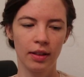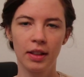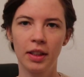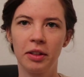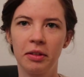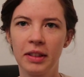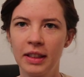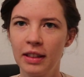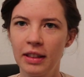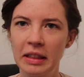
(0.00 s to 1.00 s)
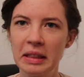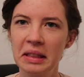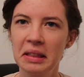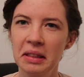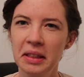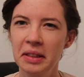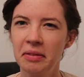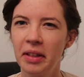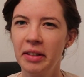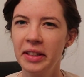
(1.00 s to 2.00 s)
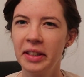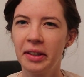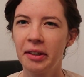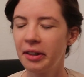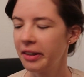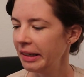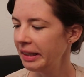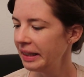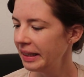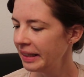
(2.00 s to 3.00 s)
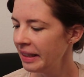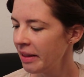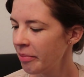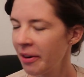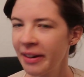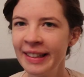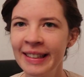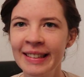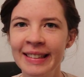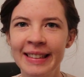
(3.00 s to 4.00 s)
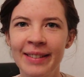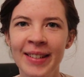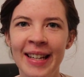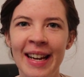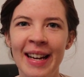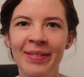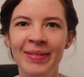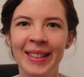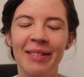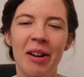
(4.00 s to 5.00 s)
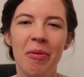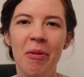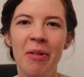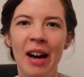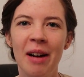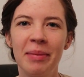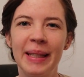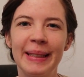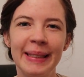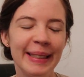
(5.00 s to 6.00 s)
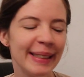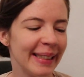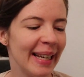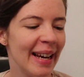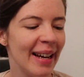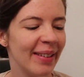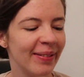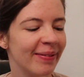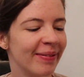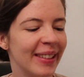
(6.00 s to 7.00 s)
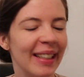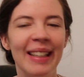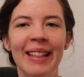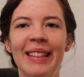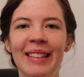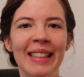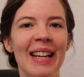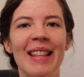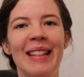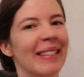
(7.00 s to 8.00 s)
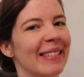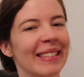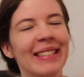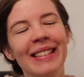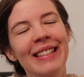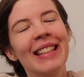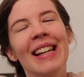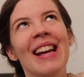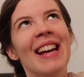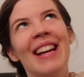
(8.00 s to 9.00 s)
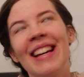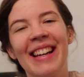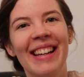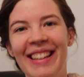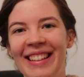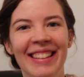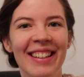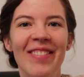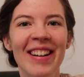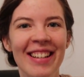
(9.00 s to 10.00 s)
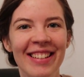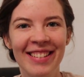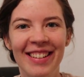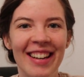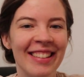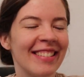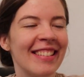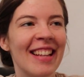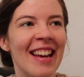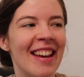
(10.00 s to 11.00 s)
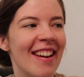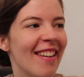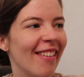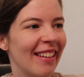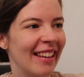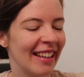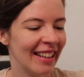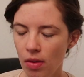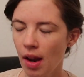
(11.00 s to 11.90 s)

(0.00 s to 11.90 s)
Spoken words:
So it's still very early in the morning, 7 a.m. So I woke up at 6 a.m. and I thought, yay, why not start the day early?